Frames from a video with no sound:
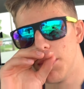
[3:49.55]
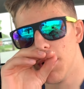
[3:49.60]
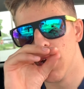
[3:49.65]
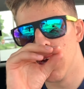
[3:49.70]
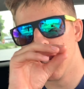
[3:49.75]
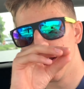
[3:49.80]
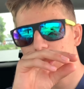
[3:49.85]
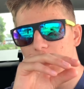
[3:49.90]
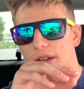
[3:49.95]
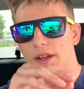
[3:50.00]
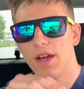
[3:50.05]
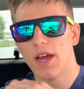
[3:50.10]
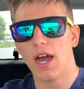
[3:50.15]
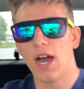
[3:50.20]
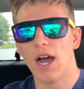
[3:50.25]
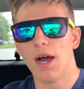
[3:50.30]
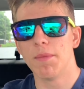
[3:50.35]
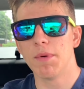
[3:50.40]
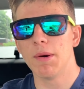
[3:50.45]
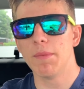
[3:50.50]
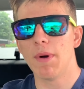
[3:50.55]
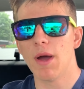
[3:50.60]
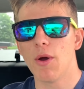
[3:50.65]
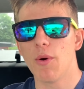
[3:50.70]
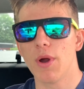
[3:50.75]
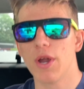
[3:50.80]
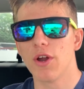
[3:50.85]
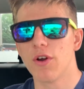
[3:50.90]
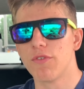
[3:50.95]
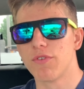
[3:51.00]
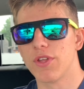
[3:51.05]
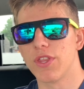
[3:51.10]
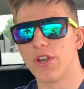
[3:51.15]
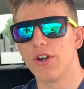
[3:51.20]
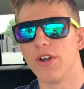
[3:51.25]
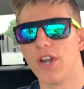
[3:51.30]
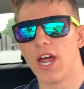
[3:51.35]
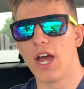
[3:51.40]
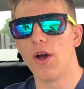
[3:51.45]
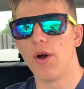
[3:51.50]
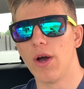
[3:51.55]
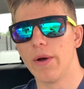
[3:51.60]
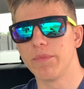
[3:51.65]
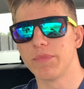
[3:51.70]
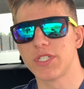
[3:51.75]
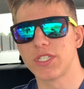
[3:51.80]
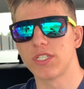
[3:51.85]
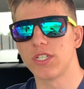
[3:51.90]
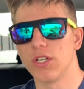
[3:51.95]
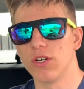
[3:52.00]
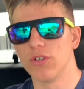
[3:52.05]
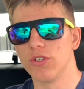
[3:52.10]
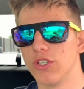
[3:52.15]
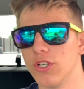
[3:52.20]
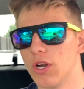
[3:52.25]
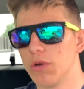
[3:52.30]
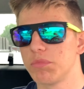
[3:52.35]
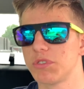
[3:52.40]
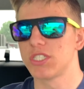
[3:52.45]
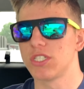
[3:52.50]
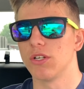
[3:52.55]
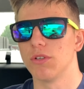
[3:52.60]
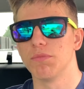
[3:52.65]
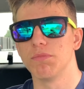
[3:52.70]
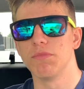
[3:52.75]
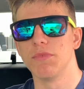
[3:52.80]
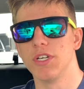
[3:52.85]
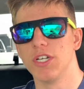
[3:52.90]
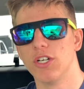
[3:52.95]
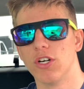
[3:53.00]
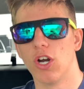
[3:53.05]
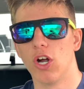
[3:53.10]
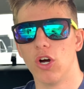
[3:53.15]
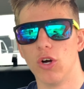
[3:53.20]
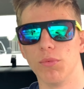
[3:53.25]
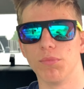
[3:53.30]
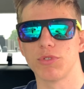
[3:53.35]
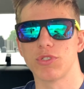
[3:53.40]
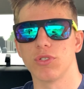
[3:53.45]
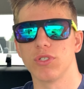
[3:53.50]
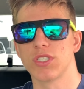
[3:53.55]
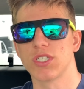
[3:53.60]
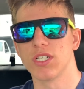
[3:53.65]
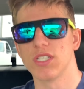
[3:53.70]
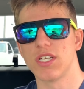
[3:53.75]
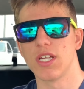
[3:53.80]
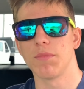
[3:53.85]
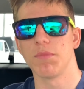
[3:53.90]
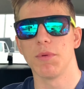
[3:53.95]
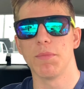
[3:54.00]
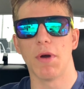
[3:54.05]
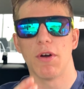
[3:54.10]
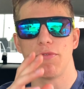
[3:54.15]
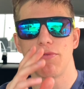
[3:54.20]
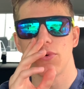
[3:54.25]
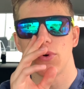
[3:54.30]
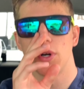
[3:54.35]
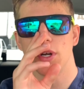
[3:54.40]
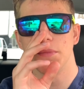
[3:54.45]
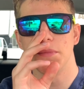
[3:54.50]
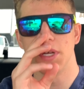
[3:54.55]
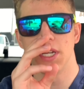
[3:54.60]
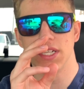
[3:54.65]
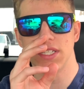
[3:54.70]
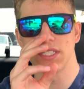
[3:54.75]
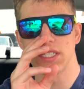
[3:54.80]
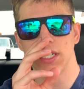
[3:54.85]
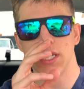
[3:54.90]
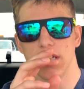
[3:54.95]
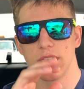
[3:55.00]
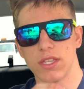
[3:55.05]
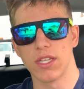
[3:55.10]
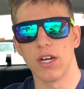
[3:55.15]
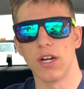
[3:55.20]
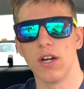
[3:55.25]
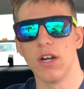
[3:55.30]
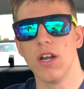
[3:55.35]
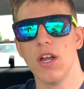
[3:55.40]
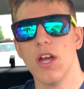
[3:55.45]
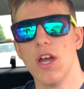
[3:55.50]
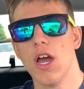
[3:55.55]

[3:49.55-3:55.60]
But I'm on my way over there now. I'm still near home, so it's gonna take me about 40 minutes to get there.